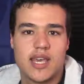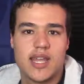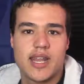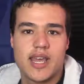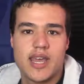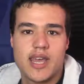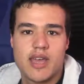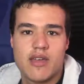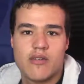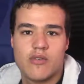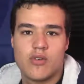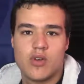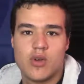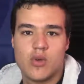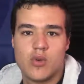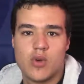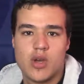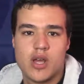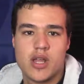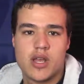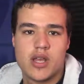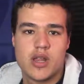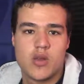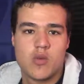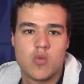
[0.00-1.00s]
G'day
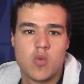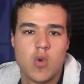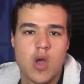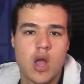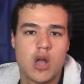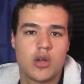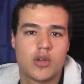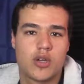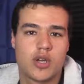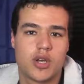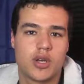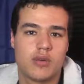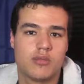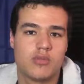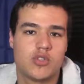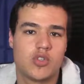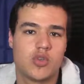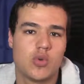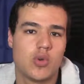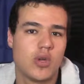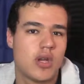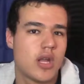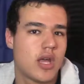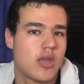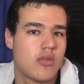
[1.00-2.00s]
everyone, and welcome
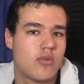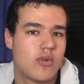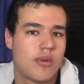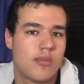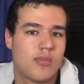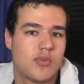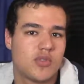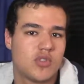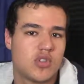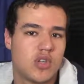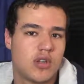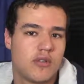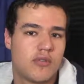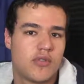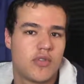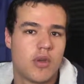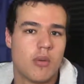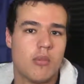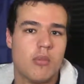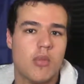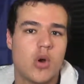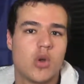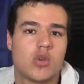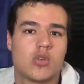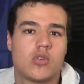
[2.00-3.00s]
to another episode of the
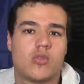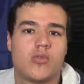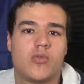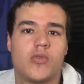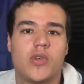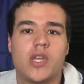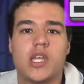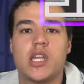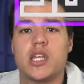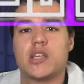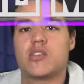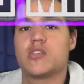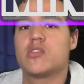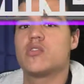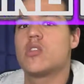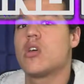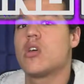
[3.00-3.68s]
Mortal Phoenix